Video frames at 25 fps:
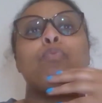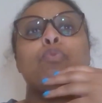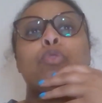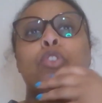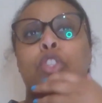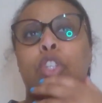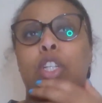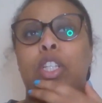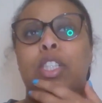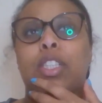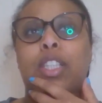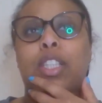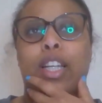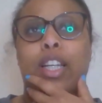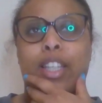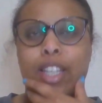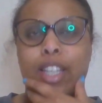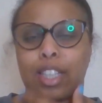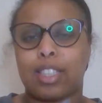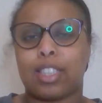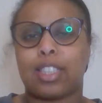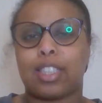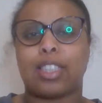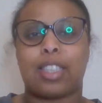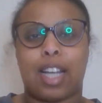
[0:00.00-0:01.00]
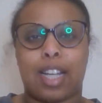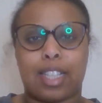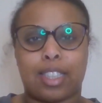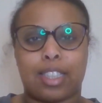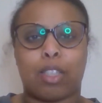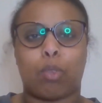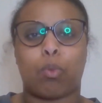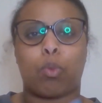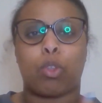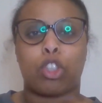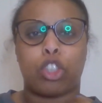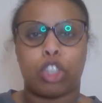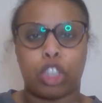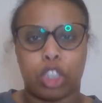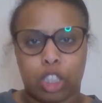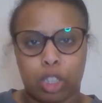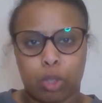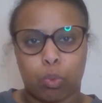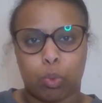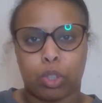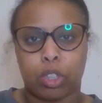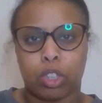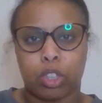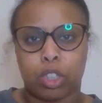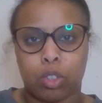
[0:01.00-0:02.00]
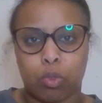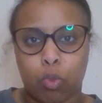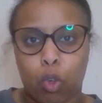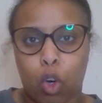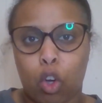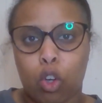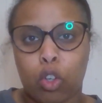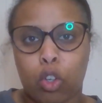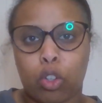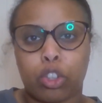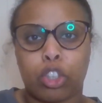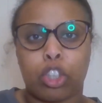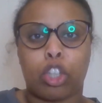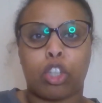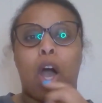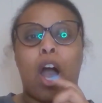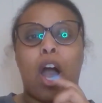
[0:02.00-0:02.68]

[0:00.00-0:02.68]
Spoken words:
So he's like, he understands that what she did was wrong, you know.